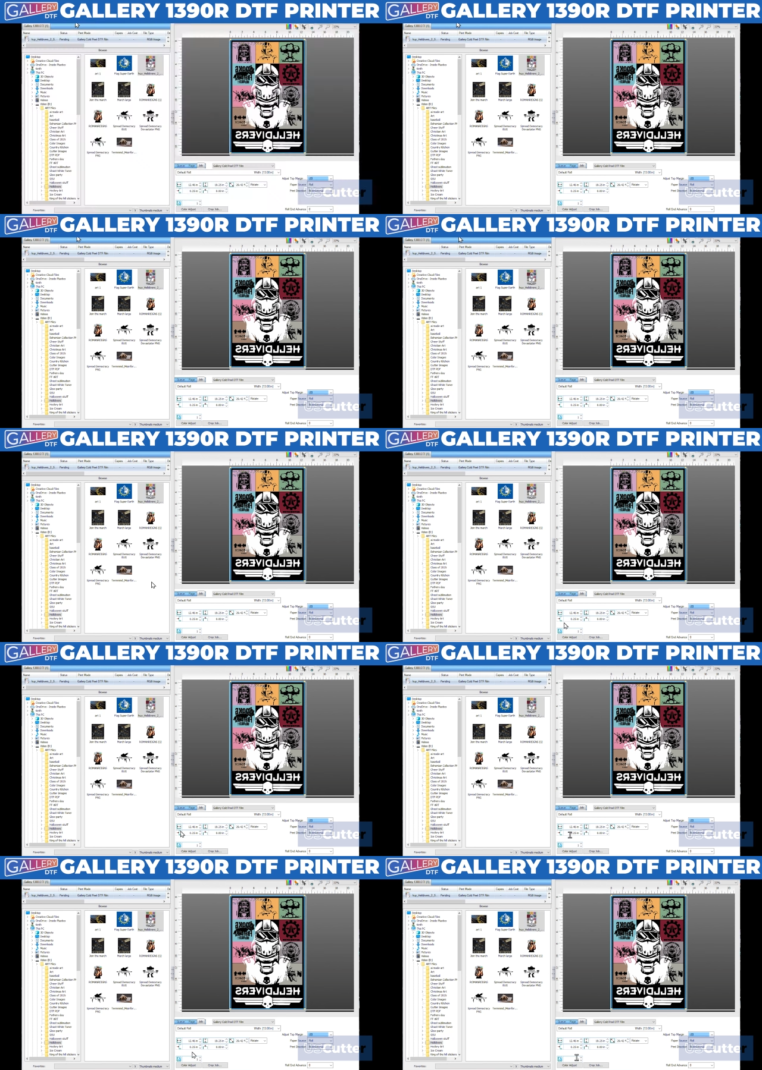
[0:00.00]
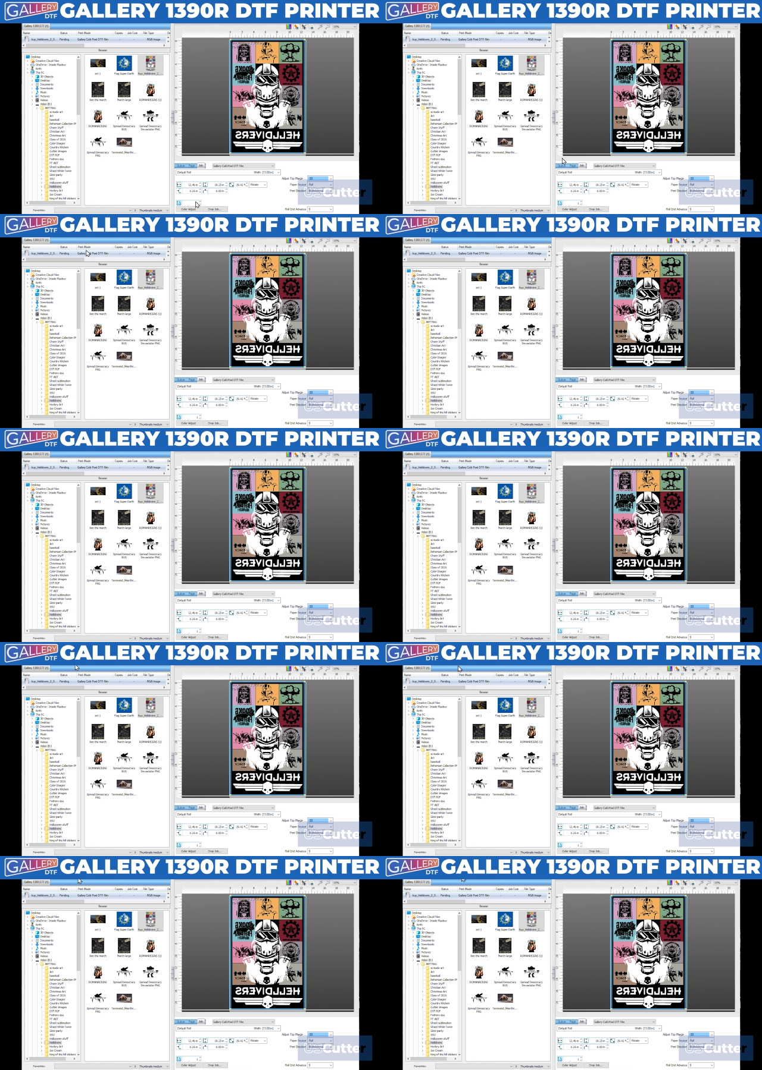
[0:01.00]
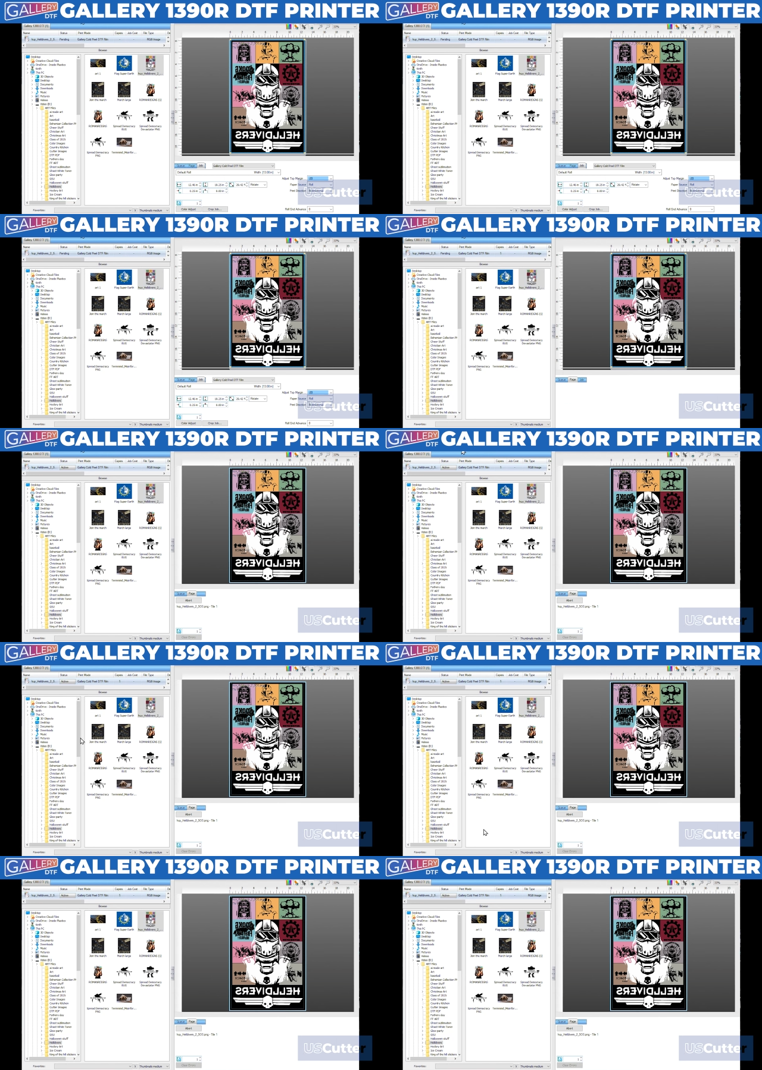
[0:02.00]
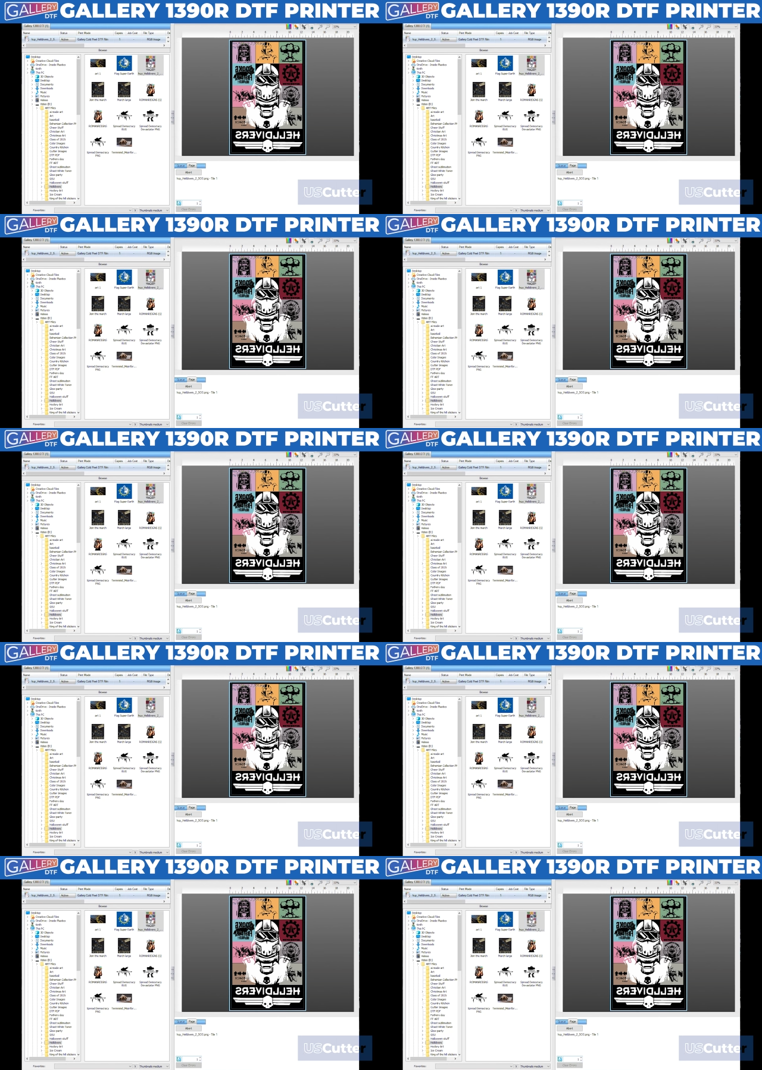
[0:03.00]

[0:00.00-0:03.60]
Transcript: No face is visible, so there are no lips to read.